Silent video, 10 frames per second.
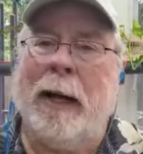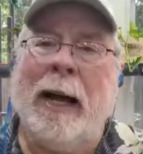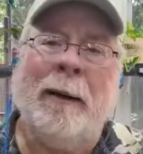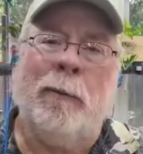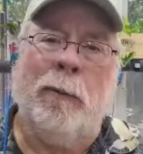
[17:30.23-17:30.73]

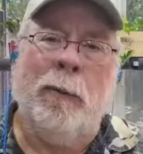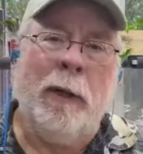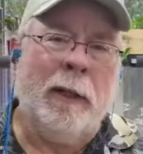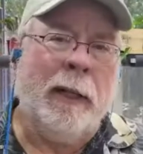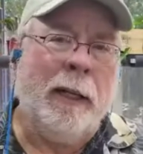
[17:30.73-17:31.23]
I
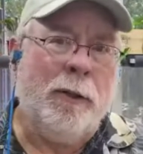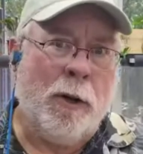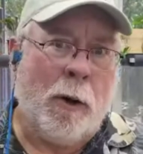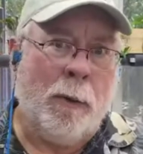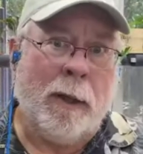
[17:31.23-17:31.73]
really
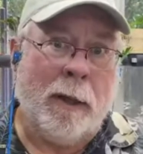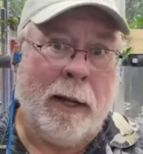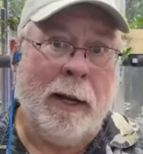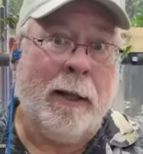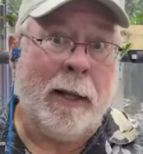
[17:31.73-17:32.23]
don't
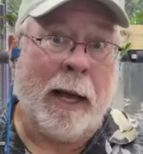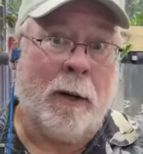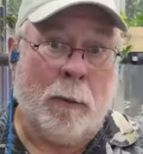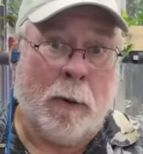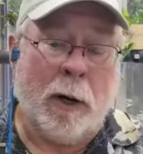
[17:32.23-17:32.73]
think
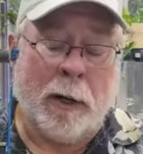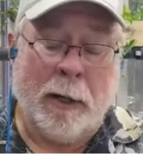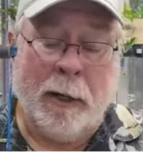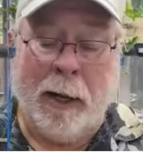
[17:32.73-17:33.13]
that'll work.